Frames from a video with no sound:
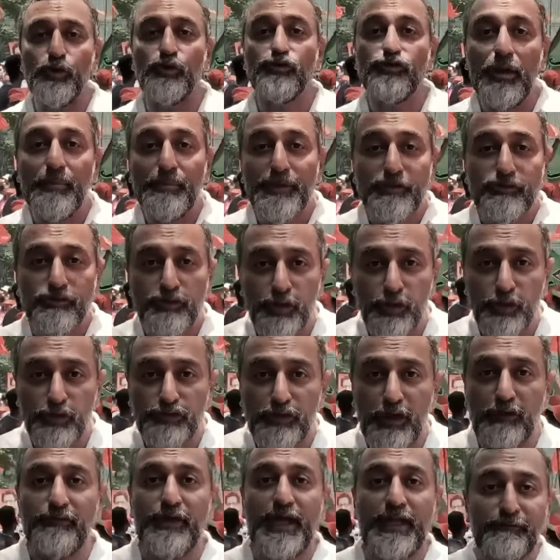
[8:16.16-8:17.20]
use or
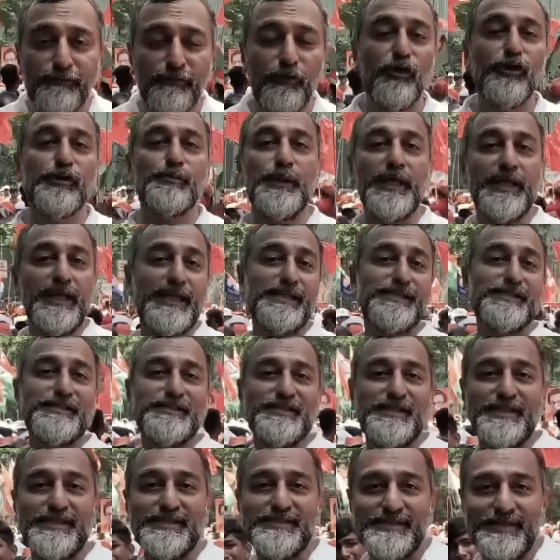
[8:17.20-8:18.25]
misuse of enforcement
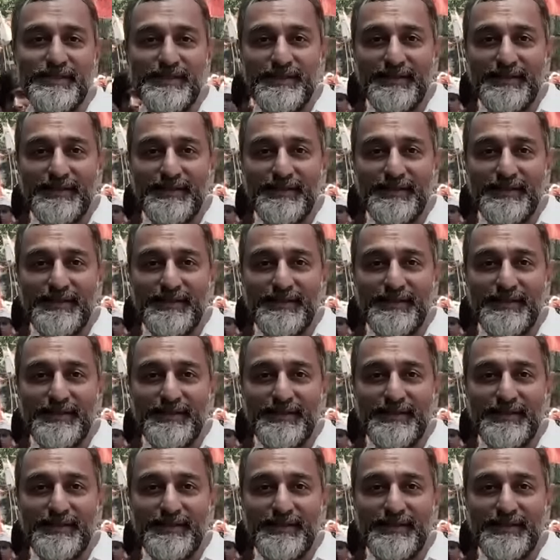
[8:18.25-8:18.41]
agencies.